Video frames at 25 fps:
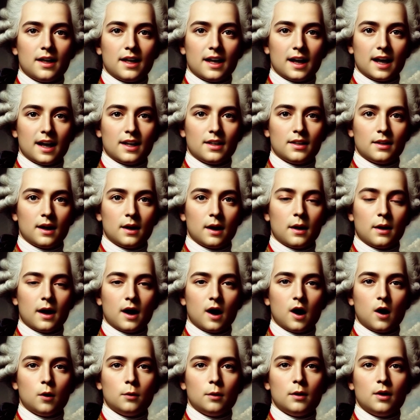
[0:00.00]
Yet, I
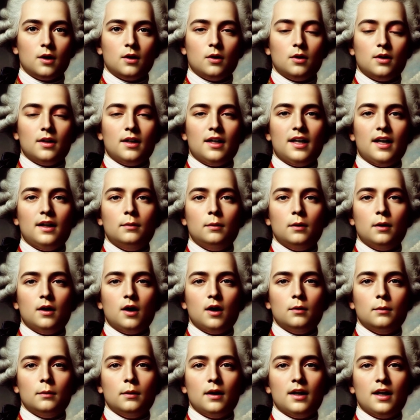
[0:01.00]
hope history sees me
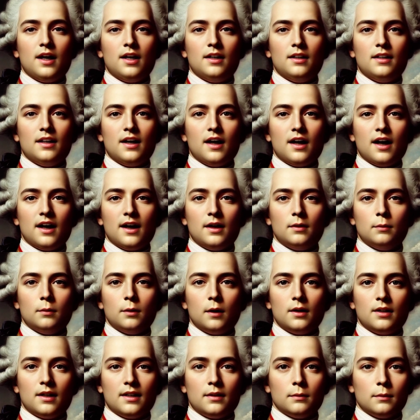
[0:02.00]
not merely as a king
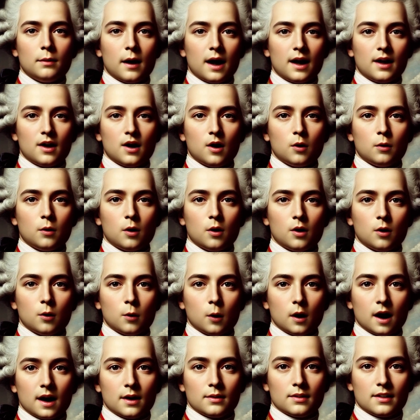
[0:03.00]
but as a man who bore the
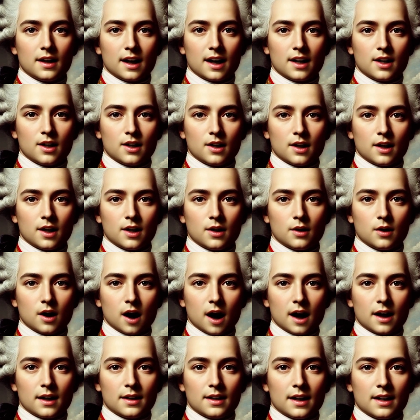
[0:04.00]
weight of a nation and
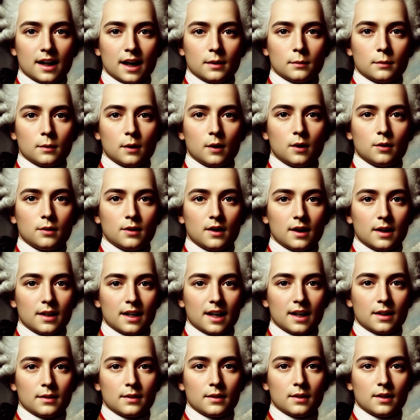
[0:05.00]
tried,
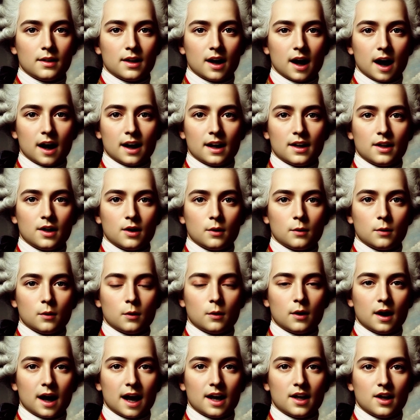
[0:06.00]
imperfectly, to guide it
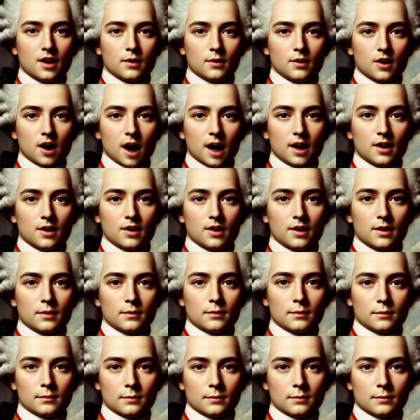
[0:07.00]
through an age of change.